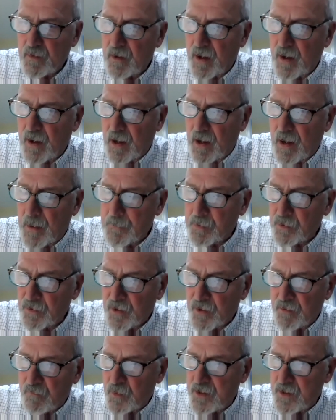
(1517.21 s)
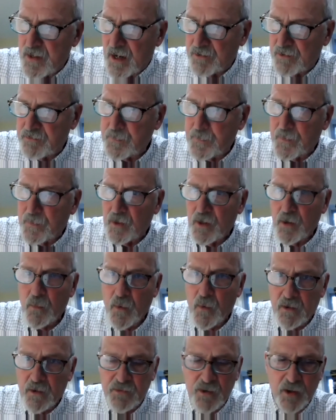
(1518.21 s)
I believe we desperately
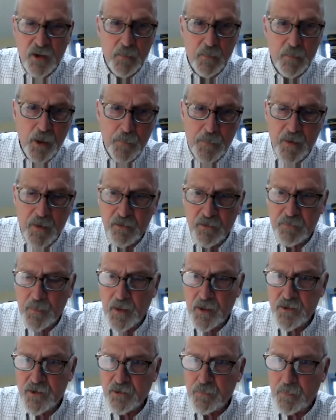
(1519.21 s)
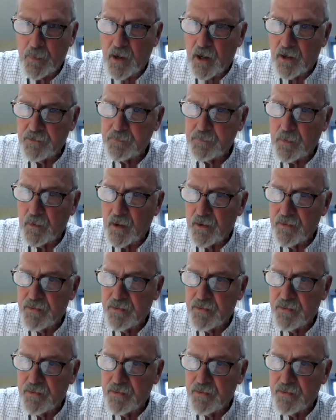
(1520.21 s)
want to see them open as much as possible.